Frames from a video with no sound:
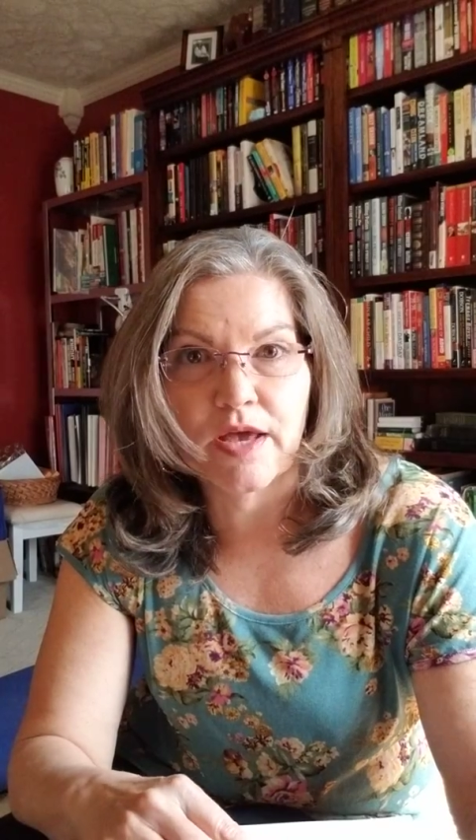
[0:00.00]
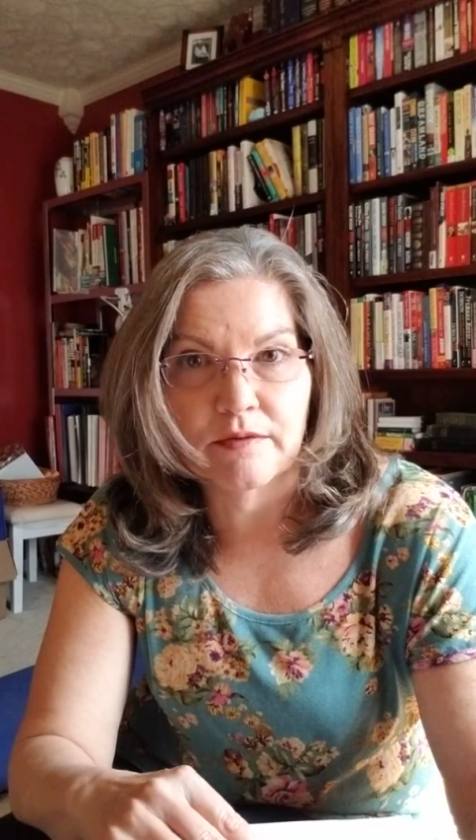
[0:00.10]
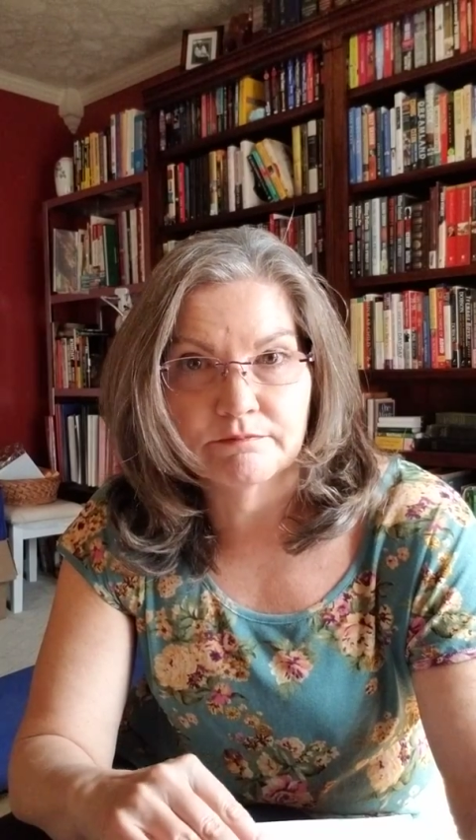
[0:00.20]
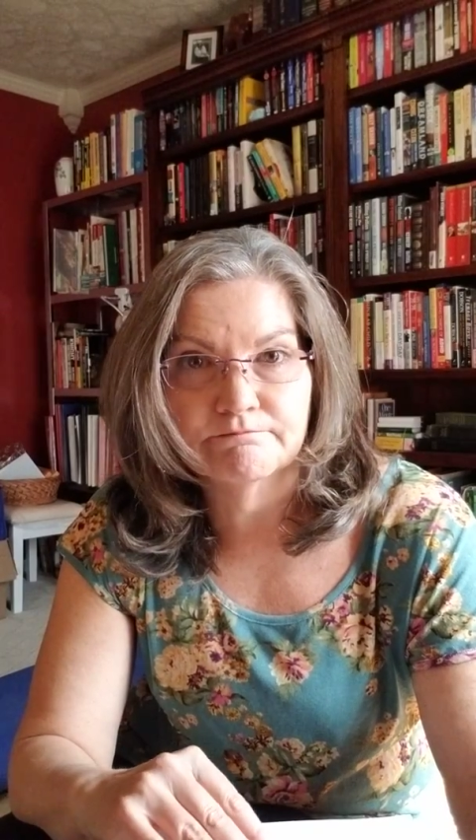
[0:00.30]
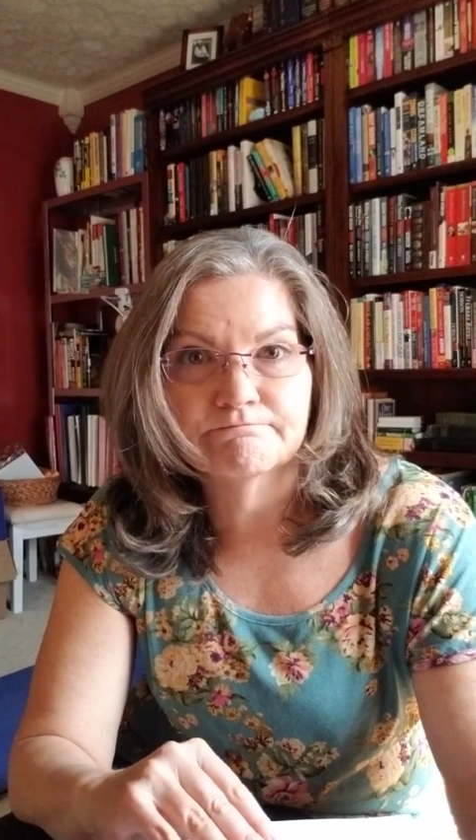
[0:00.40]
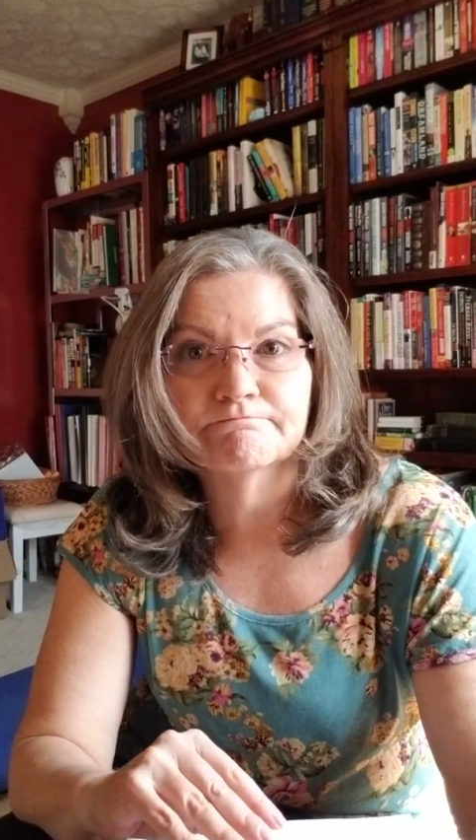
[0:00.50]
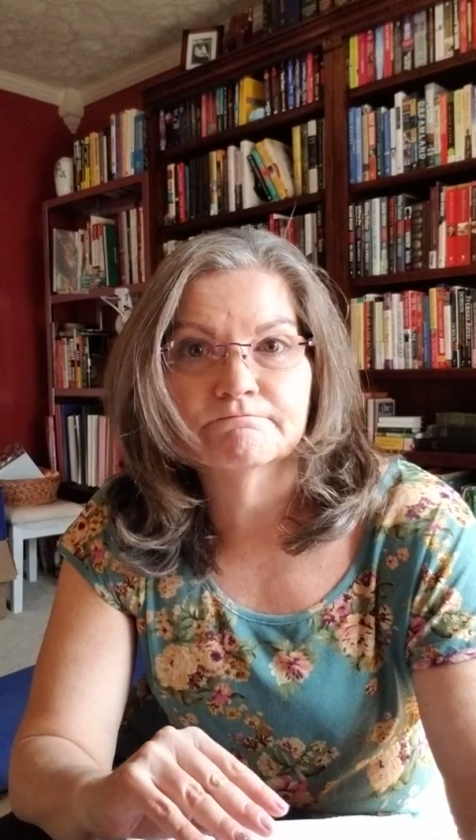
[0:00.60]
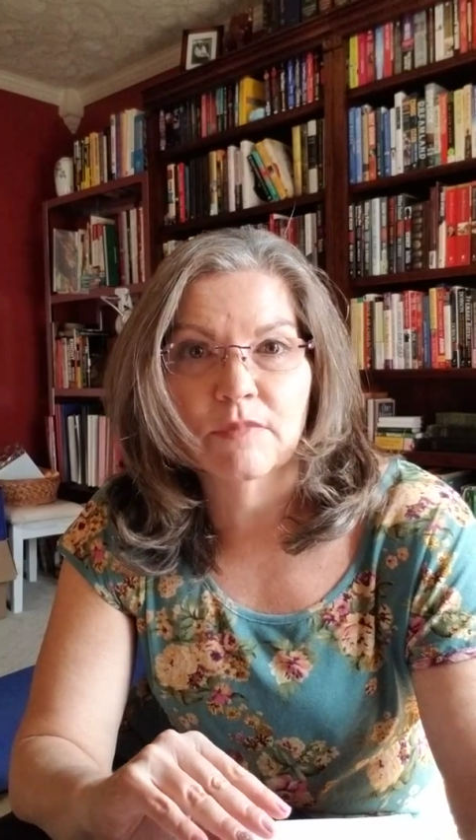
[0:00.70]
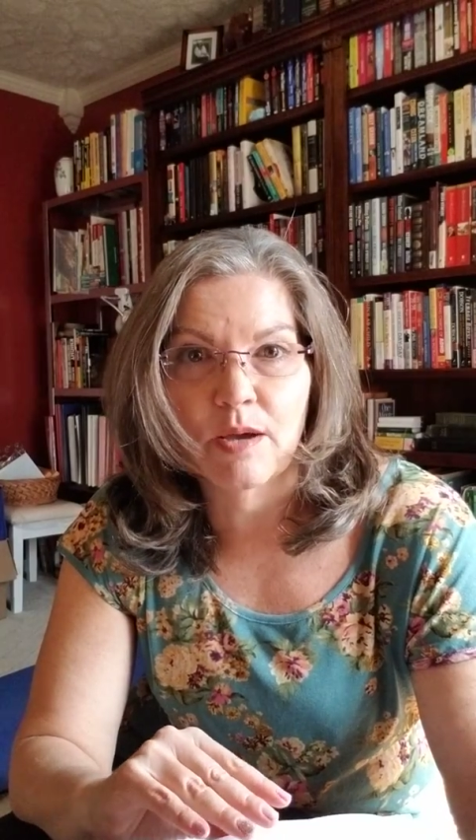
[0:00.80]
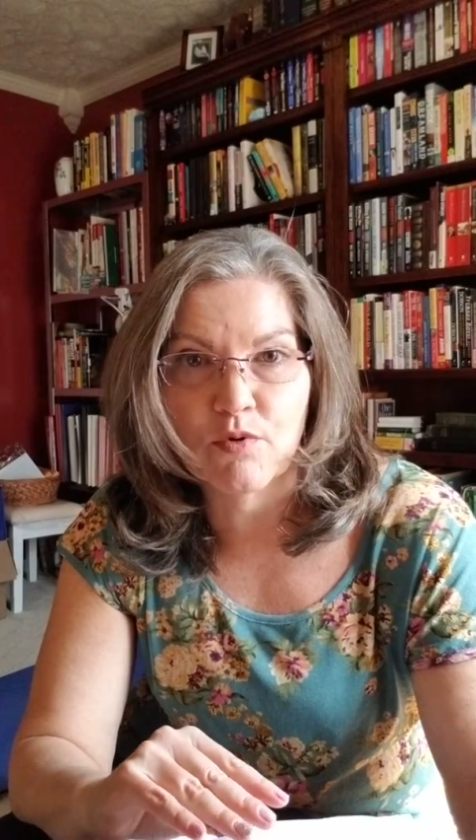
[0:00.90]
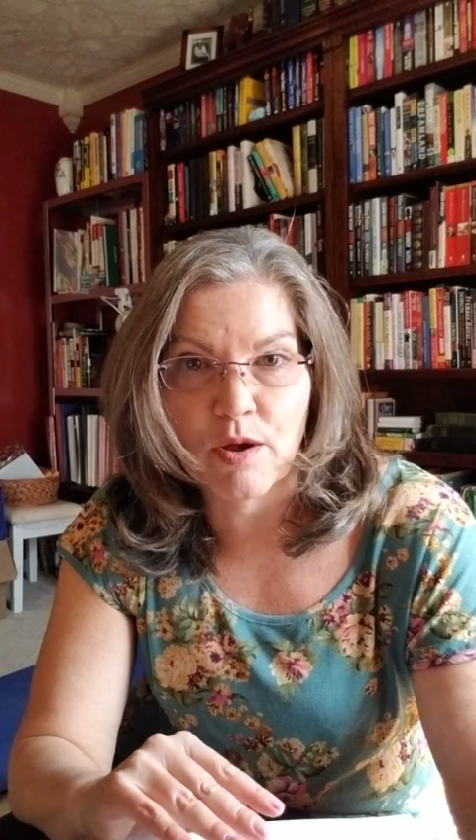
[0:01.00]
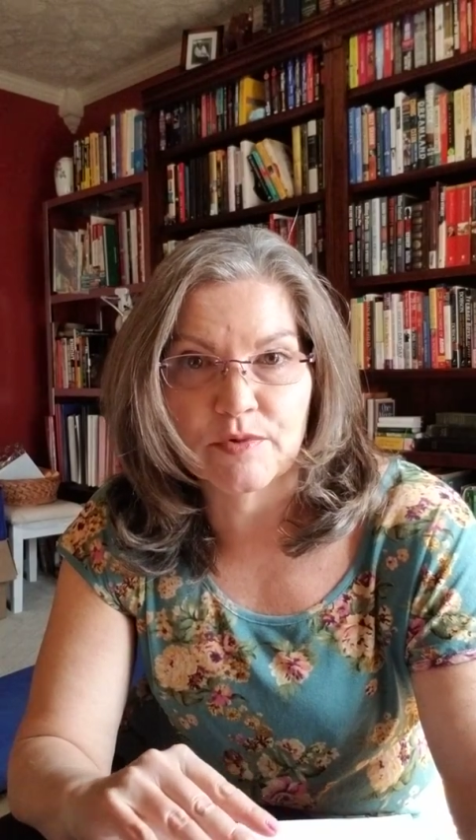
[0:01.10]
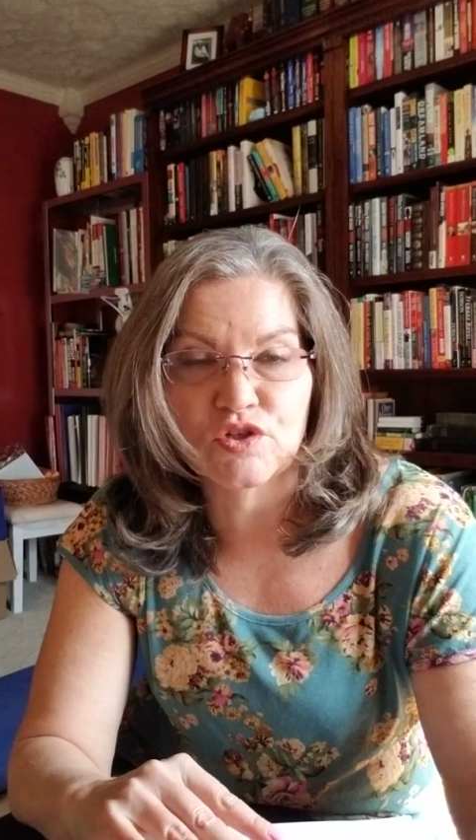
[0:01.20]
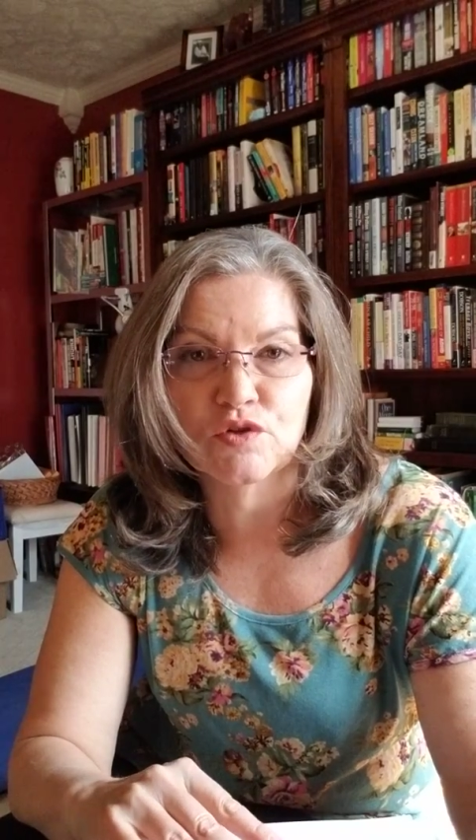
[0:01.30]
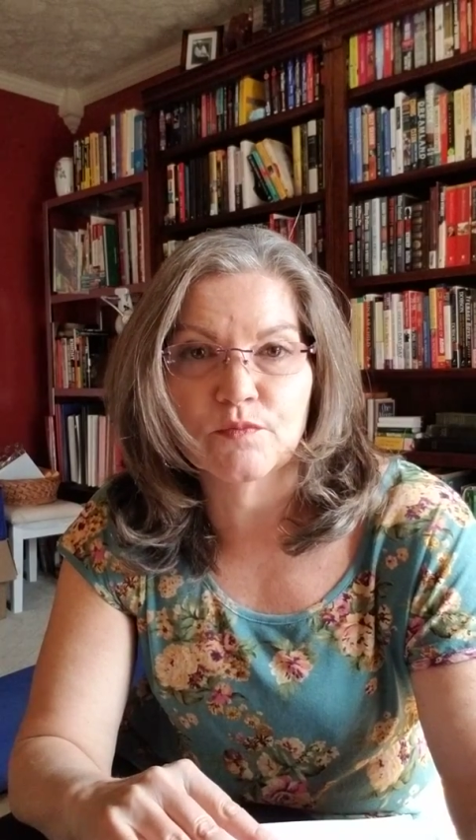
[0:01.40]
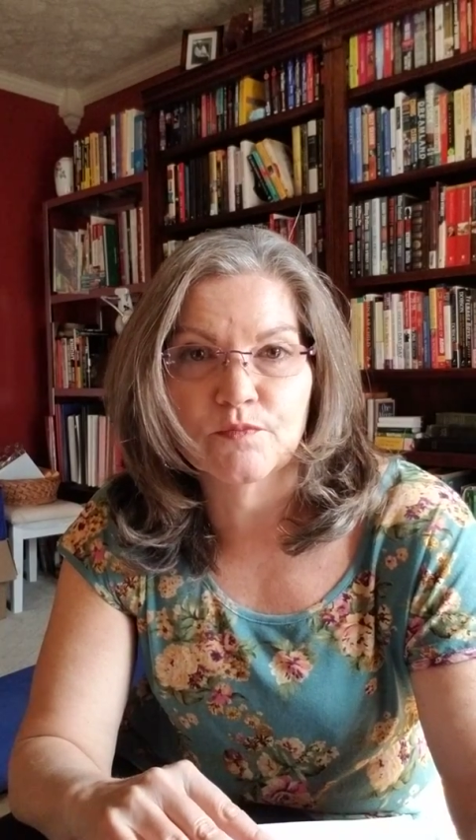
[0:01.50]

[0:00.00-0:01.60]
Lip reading: I promise you.